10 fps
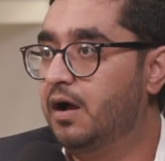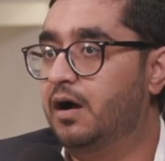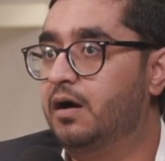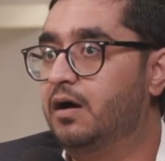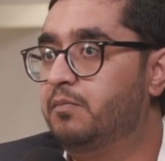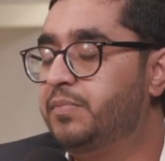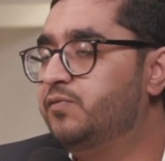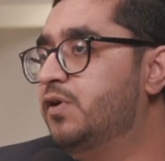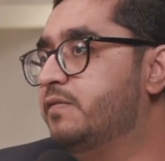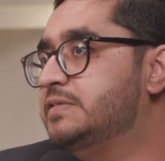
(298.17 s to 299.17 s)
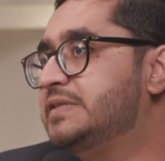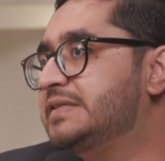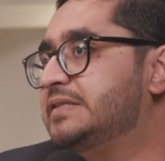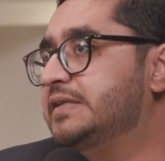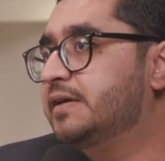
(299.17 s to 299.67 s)
But we obviously
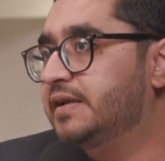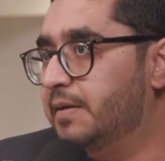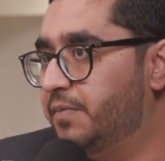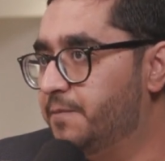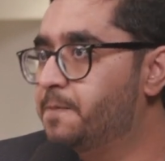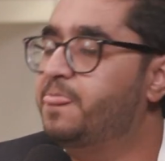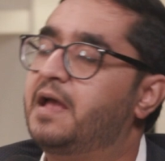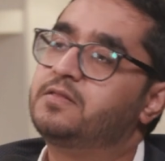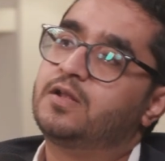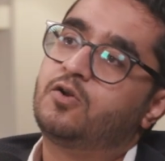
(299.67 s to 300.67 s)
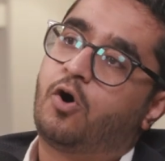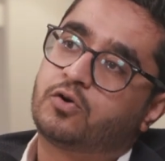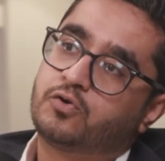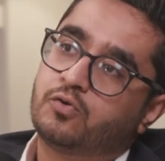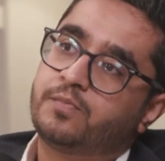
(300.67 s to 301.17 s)
see a dip And then
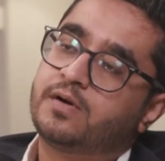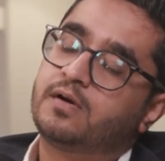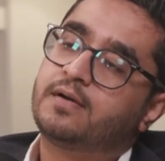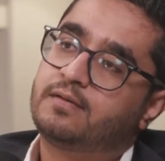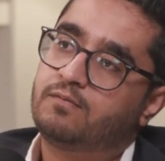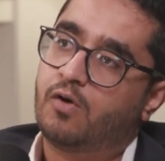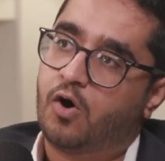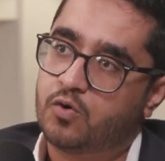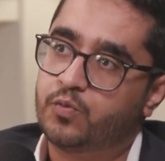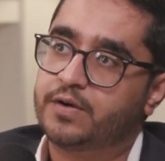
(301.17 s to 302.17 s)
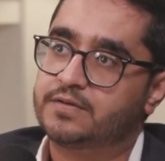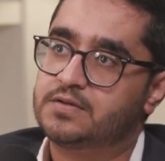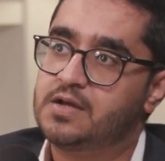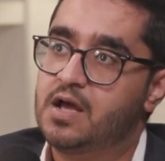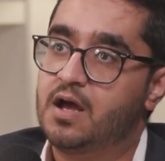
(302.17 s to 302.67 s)
October
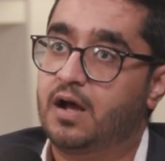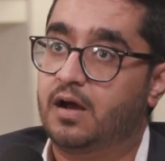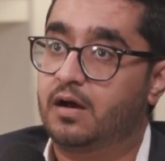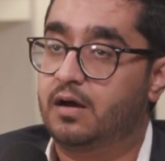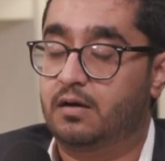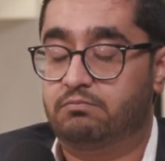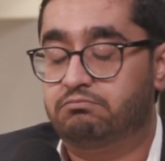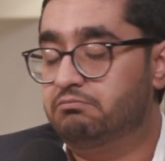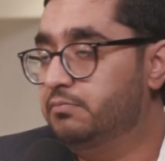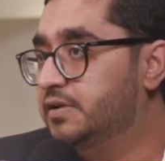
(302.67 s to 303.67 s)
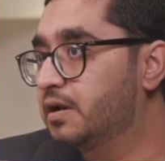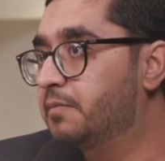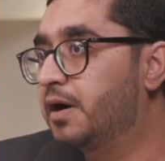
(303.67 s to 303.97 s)
onwards, till